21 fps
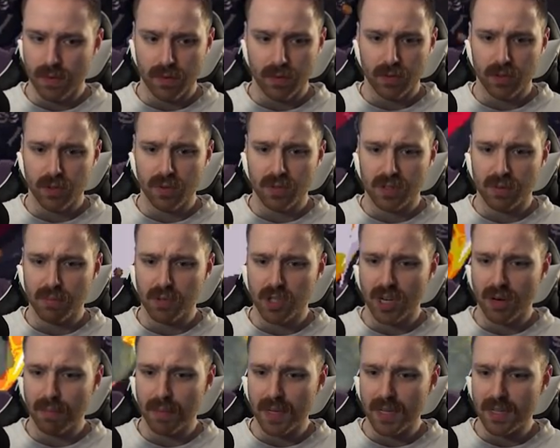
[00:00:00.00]
Doing some
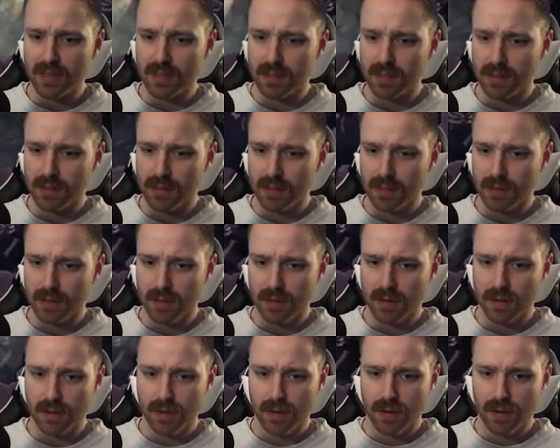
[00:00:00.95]
jumpies.
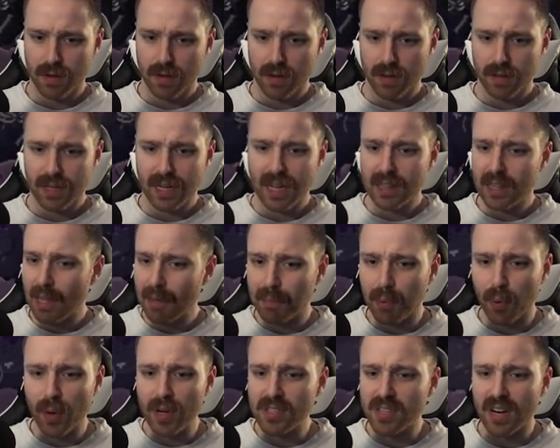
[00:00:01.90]
Got that
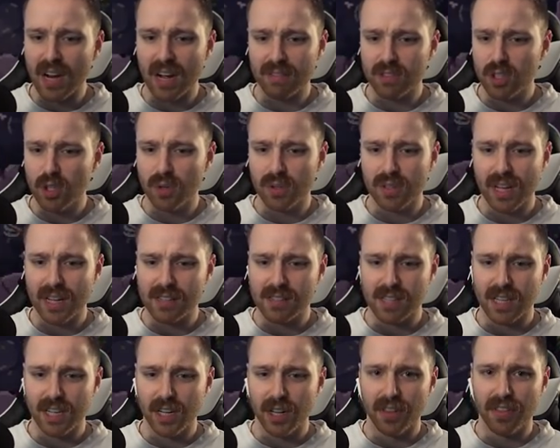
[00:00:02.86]
poison off too with that
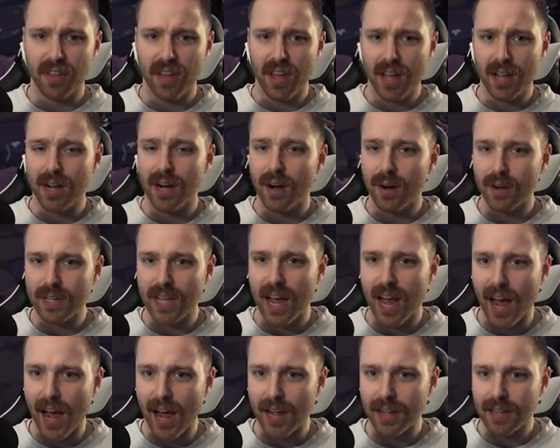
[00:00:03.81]
skill thing. Oh,
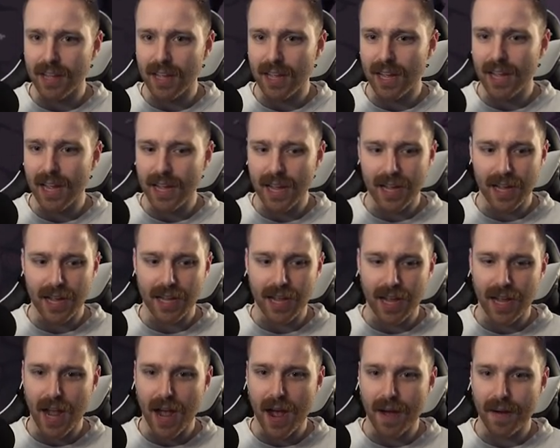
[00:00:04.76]
yeah.
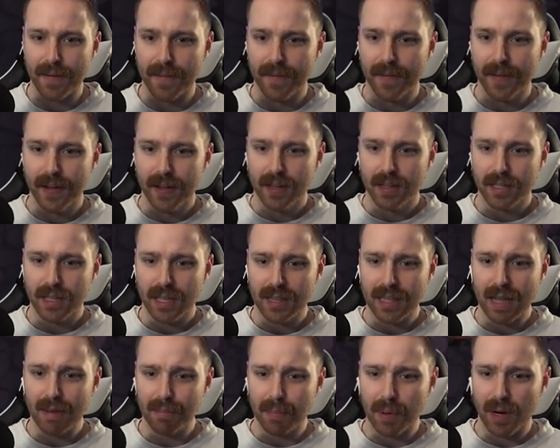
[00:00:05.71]
Yeah. Get
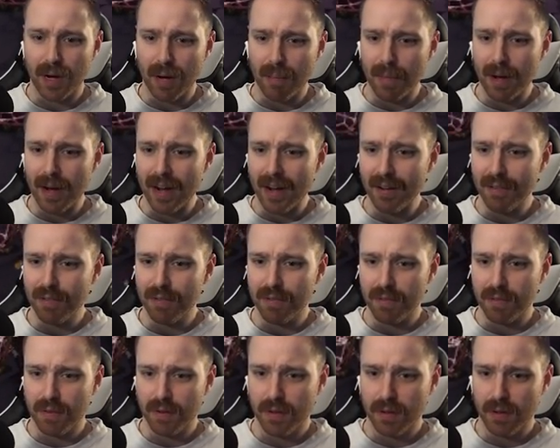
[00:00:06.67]
that bomb off.
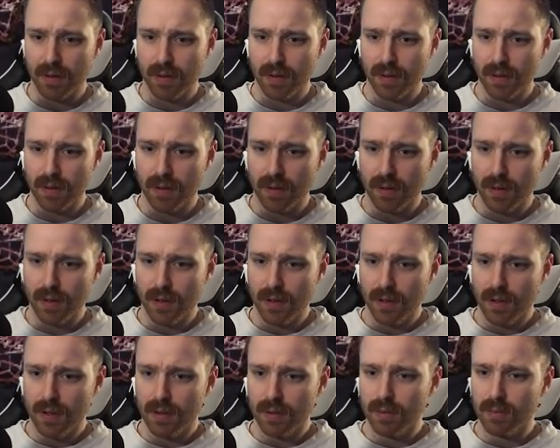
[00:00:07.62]

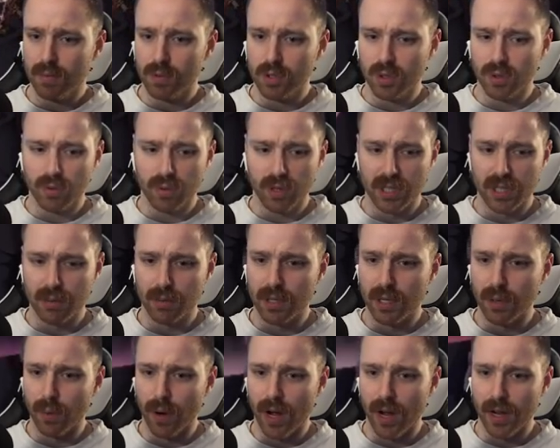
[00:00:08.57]
We're doing really,
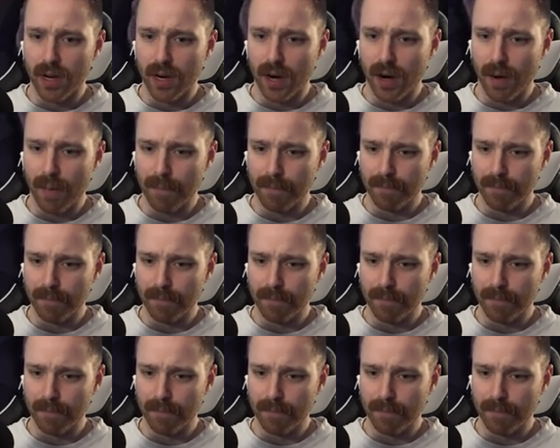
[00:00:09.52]
really well here.